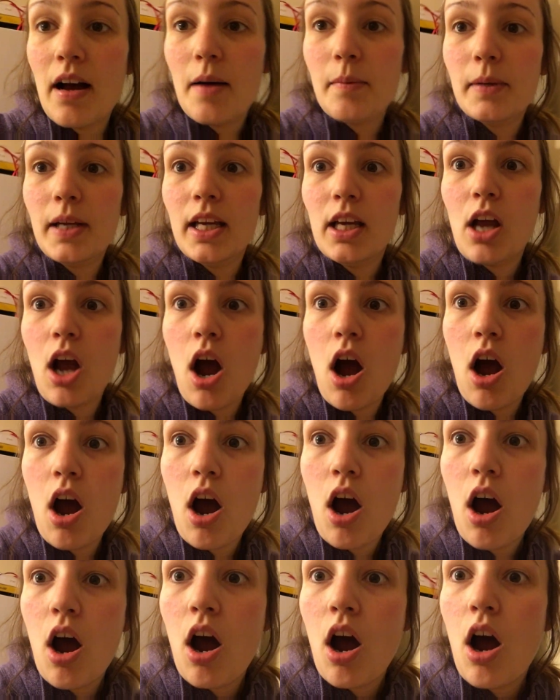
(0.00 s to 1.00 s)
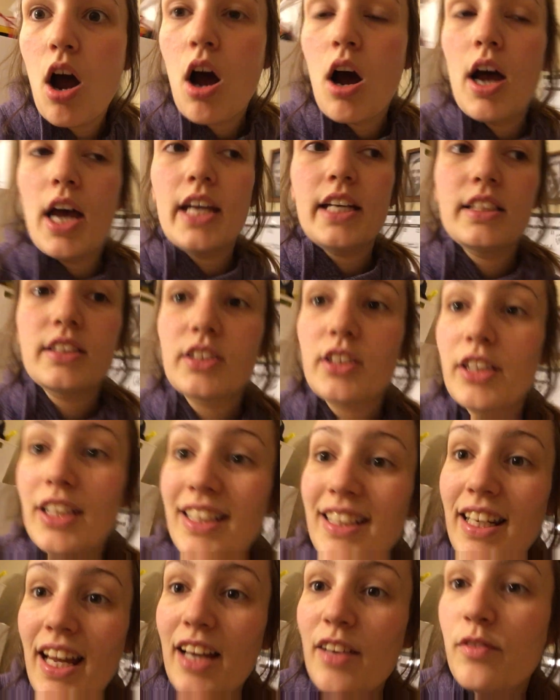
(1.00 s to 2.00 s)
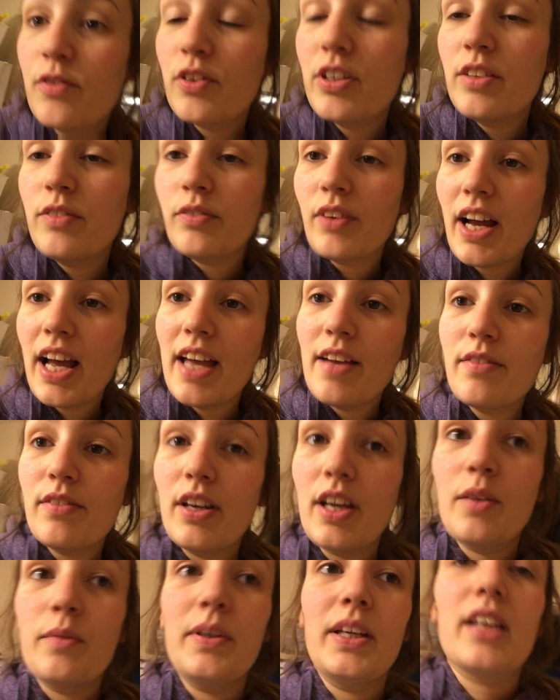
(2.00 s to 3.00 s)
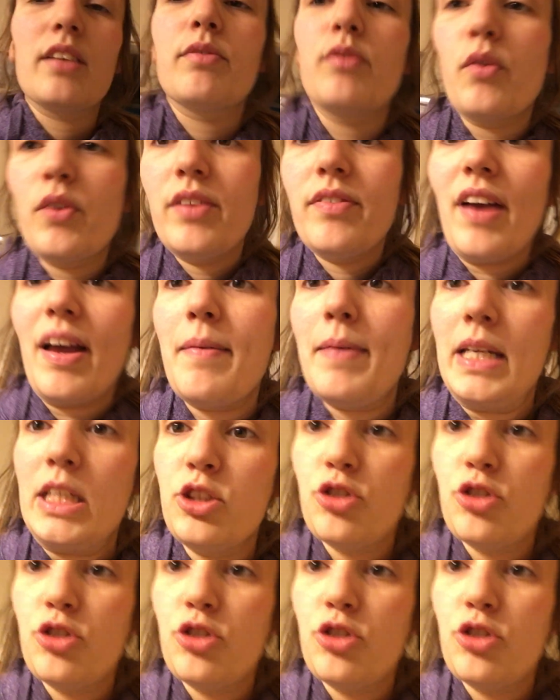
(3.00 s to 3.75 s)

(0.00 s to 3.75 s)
I'm like, oh, and it's already 9:45 and we got a 45-minute